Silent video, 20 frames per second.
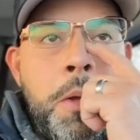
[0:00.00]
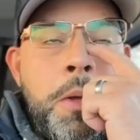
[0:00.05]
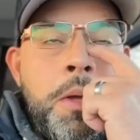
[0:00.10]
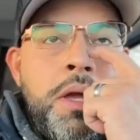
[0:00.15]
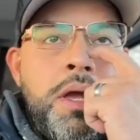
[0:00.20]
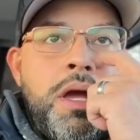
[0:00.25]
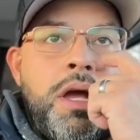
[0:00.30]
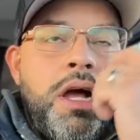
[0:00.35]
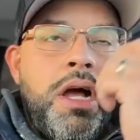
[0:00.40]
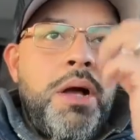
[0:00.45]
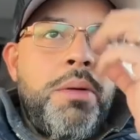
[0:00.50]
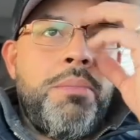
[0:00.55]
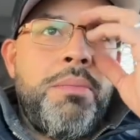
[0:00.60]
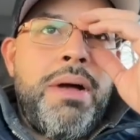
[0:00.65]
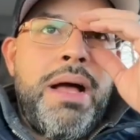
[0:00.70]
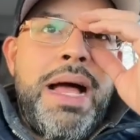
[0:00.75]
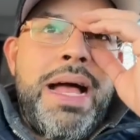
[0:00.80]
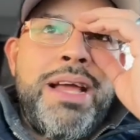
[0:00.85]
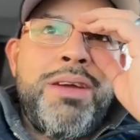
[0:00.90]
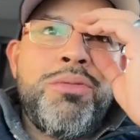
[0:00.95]

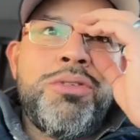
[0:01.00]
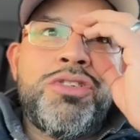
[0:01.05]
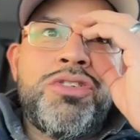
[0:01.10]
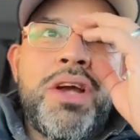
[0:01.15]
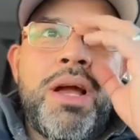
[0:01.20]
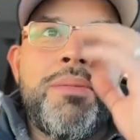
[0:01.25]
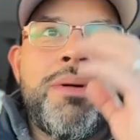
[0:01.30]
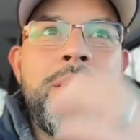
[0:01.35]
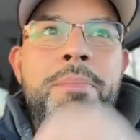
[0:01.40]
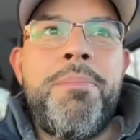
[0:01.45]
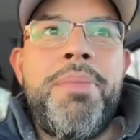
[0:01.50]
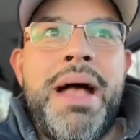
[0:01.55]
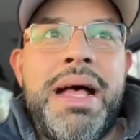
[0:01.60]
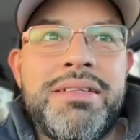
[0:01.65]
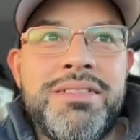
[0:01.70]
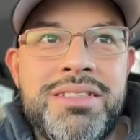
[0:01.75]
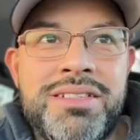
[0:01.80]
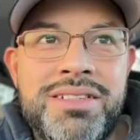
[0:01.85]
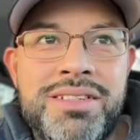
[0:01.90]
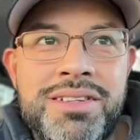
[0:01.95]
I will try my
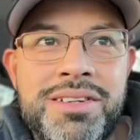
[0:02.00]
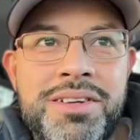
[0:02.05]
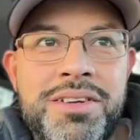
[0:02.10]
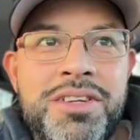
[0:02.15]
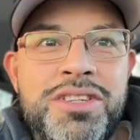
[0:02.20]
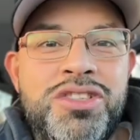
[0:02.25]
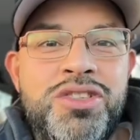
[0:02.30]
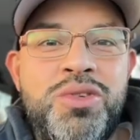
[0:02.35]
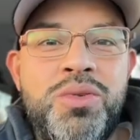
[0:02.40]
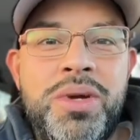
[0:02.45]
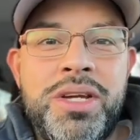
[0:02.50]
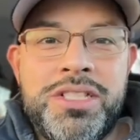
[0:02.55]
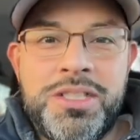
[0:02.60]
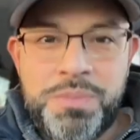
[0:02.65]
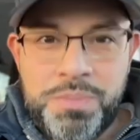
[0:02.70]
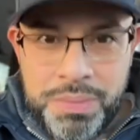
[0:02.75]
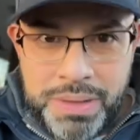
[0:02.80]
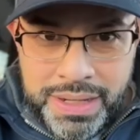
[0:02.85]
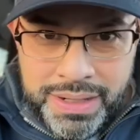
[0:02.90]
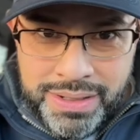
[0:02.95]
best to
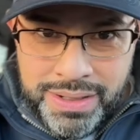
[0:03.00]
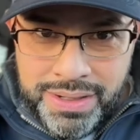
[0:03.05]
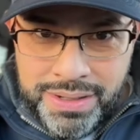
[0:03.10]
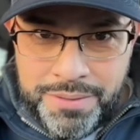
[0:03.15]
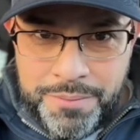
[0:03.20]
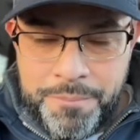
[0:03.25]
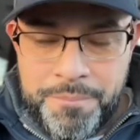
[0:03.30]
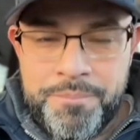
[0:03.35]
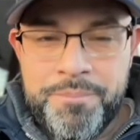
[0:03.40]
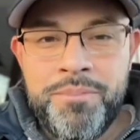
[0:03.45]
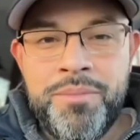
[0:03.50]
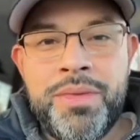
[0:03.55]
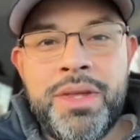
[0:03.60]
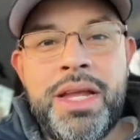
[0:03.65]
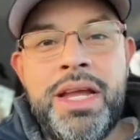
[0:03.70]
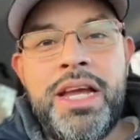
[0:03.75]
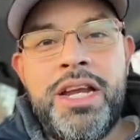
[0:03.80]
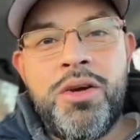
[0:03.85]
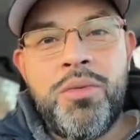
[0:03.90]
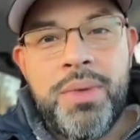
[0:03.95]
explain it
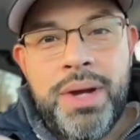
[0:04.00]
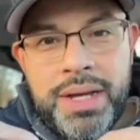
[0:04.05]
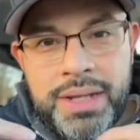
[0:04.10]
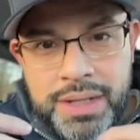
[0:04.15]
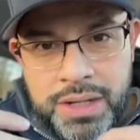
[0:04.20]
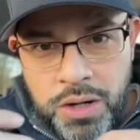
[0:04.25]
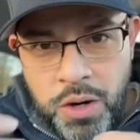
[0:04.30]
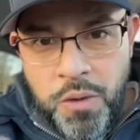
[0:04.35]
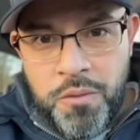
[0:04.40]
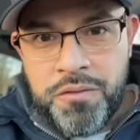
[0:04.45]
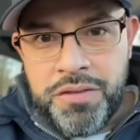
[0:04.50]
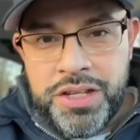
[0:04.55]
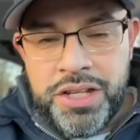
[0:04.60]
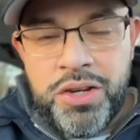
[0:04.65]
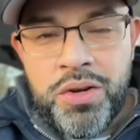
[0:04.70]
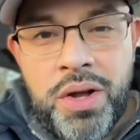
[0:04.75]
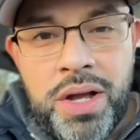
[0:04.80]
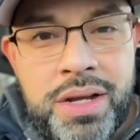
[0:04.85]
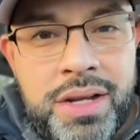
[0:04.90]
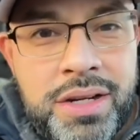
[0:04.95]
in a way that hopefully you
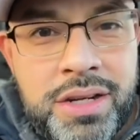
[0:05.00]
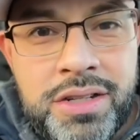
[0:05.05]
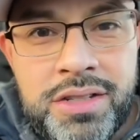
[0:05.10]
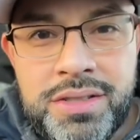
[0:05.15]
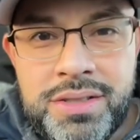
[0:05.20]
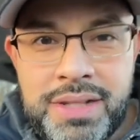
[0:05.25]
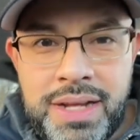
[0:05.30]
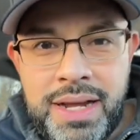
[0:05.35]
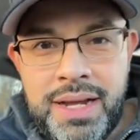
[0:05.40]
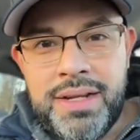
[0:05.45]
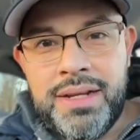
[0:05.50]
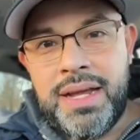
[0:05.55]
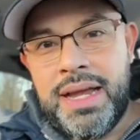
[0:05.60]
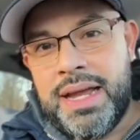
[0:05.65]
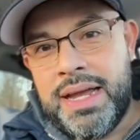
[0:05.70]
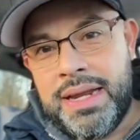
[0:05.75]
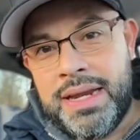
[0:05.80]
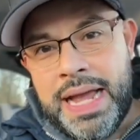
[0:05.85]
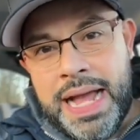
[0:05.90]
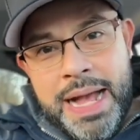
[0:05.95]
all can understand,
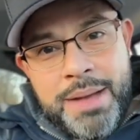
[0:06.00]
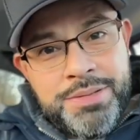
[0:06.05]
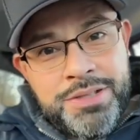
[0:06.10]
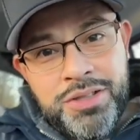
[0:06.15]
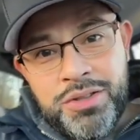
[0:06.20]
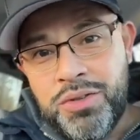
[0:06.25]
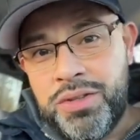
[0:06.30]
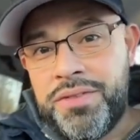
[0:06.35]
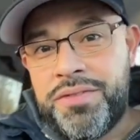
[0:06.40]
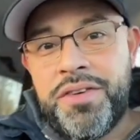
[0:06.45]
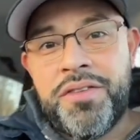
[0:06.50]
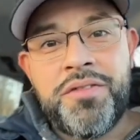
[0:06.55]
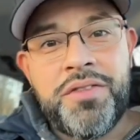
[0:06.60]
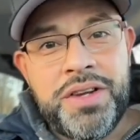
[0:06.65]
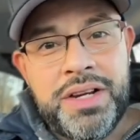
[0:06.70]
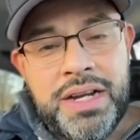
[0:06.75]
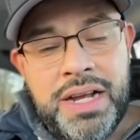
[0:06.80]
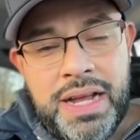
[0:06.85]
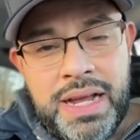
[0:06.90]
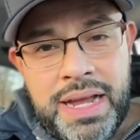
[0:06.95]
and absolutely feel free
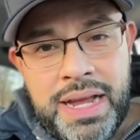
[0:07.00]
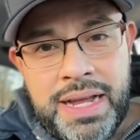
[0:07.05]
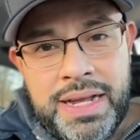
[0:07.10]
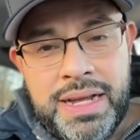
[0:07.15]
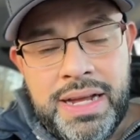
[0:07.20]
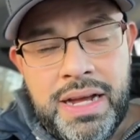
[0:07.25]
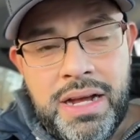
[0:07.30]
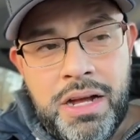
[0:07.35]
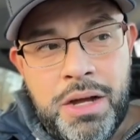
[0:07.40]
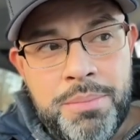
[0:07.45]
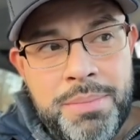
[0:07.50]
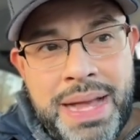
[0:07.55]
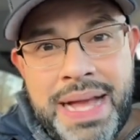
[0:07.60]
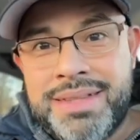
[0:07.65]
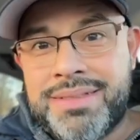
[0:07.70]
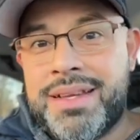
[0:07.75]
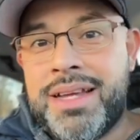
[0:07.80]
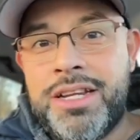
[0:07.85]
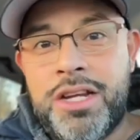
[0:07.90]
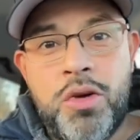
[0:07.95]
to
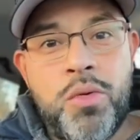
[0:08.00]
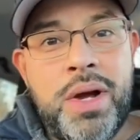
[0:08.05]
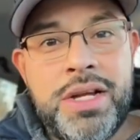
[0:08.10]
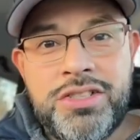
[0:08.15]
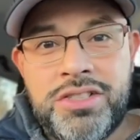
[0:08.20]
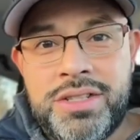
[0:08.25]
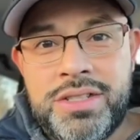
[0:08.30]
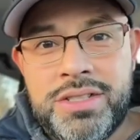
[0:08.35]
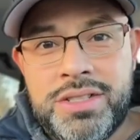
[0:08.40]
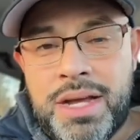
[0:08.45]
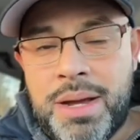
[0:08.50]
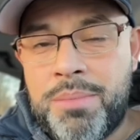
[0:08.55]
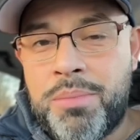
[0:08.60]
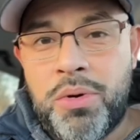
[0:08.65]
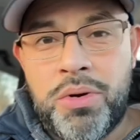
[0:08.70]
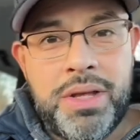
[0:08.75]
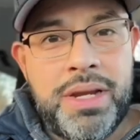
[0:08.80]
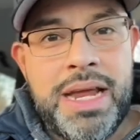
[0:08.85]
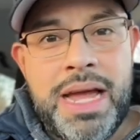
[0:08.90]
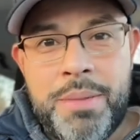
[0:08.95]
ask any questions. I'm more
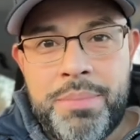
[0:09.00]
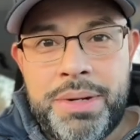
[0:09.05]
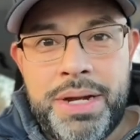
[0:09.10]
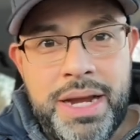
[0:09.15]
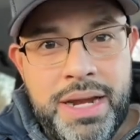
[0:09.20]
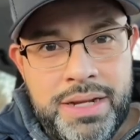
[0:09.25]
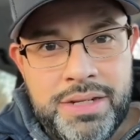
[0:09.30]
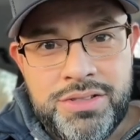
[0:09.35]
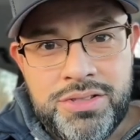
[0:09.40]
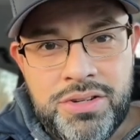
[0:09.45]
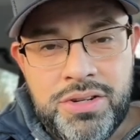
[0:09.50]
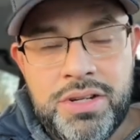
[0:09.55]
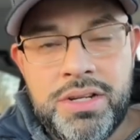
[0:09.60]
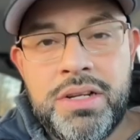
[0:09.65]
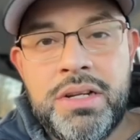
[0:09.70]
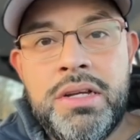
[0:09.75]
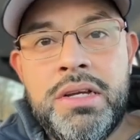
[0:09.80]
than happy to answer.